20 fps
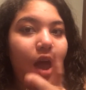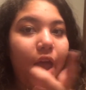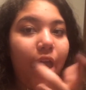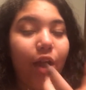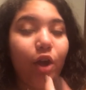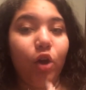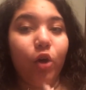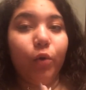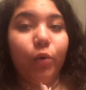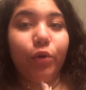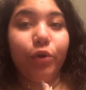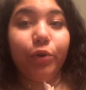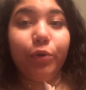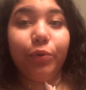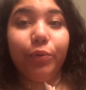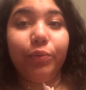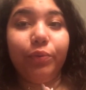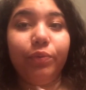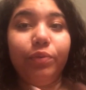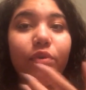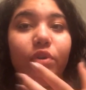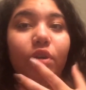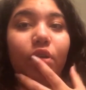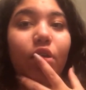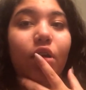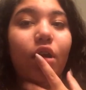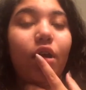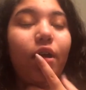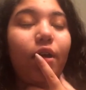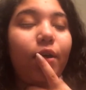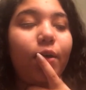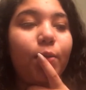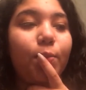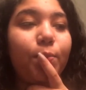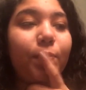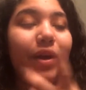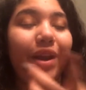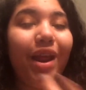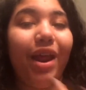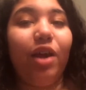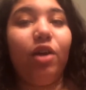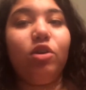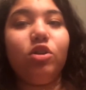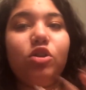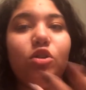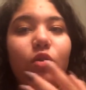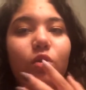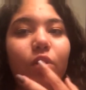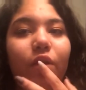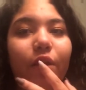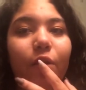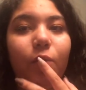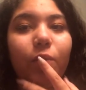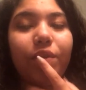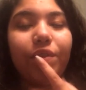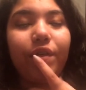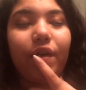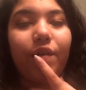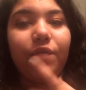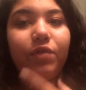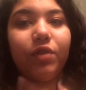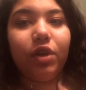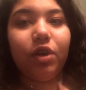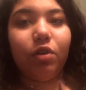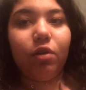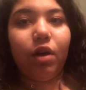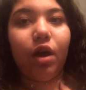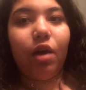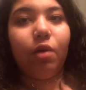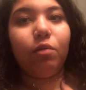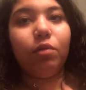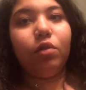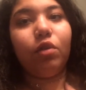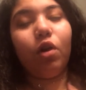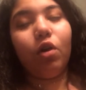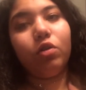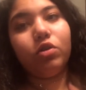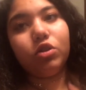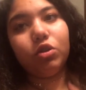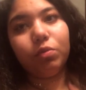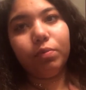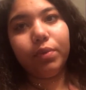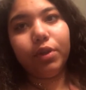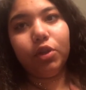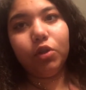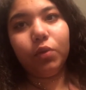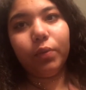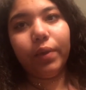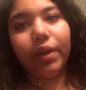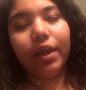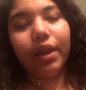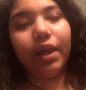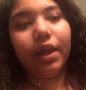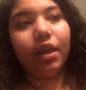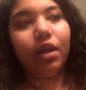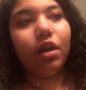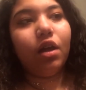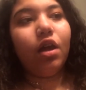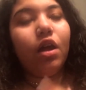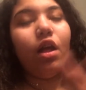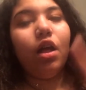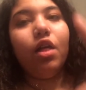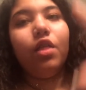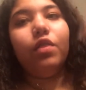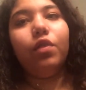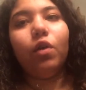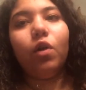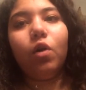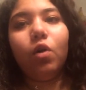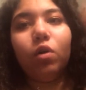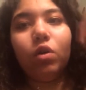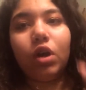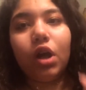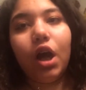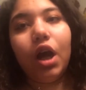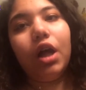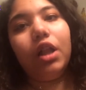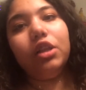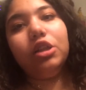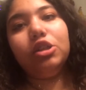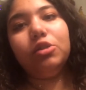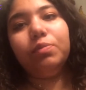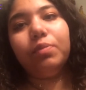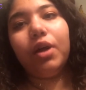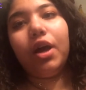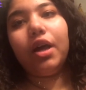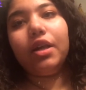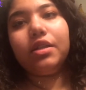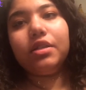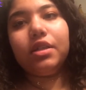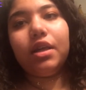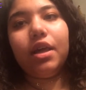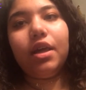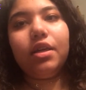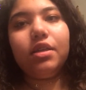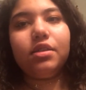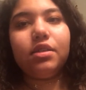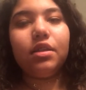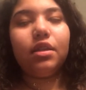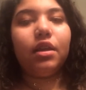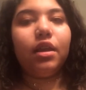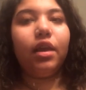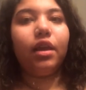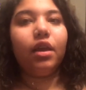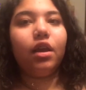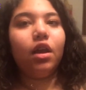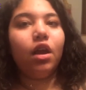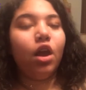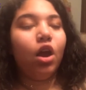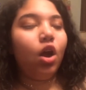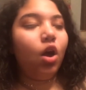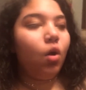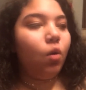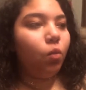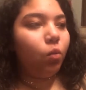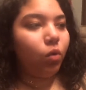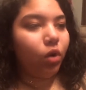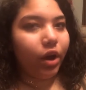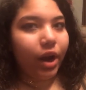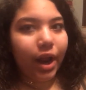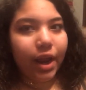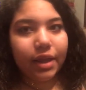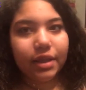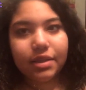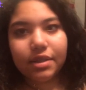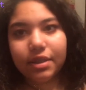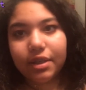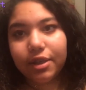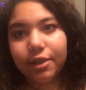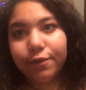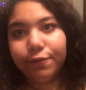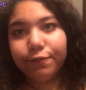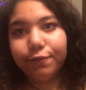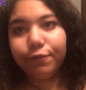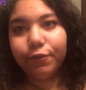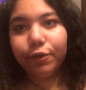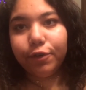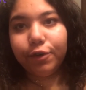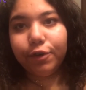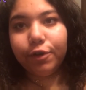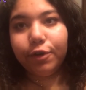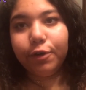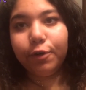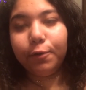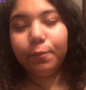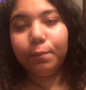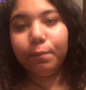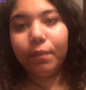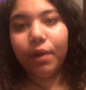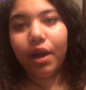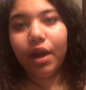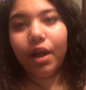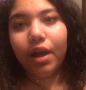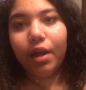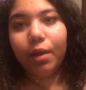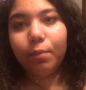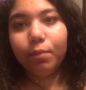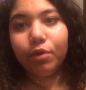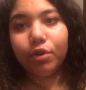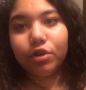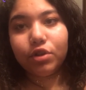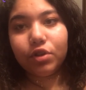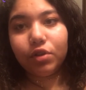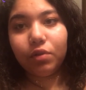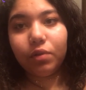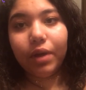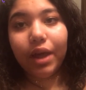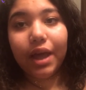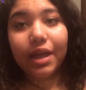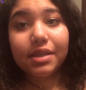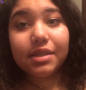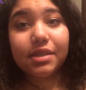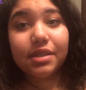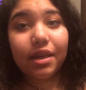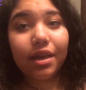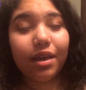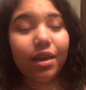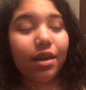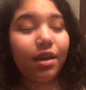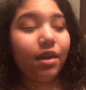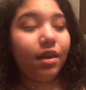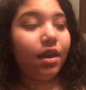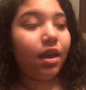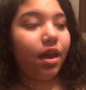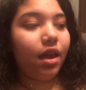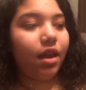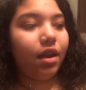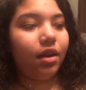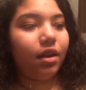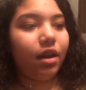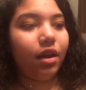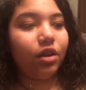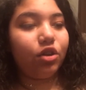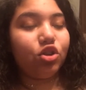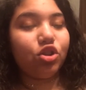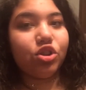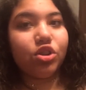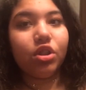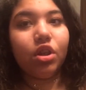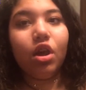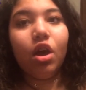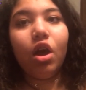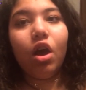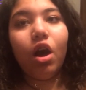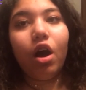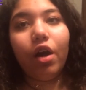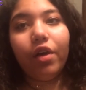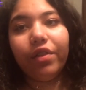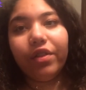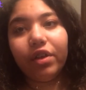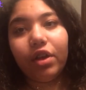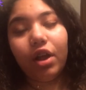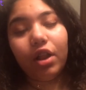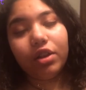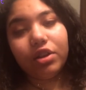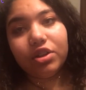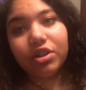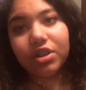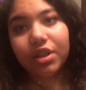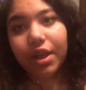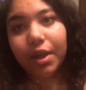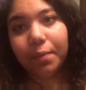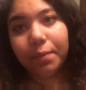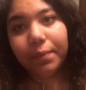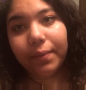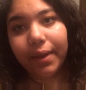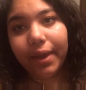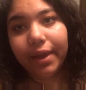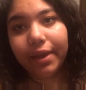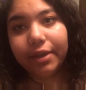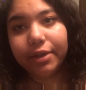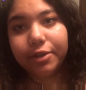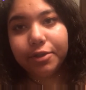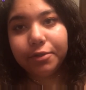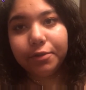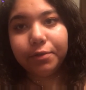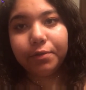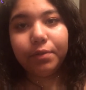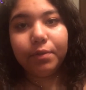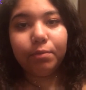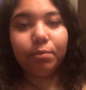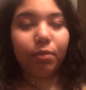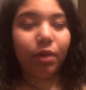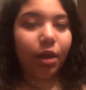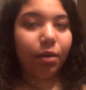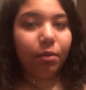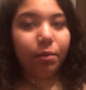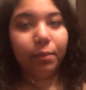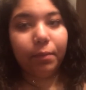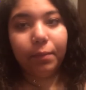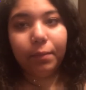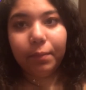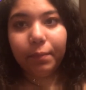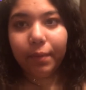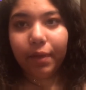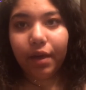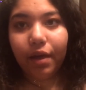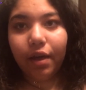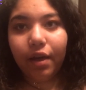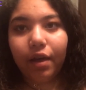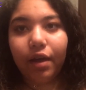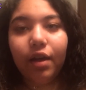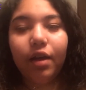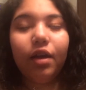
I go to. Um, but I also like with that video, I would also be doing like the whole college process and like what I did for my personal essay and like just all the colleges I applied to and blah blah blah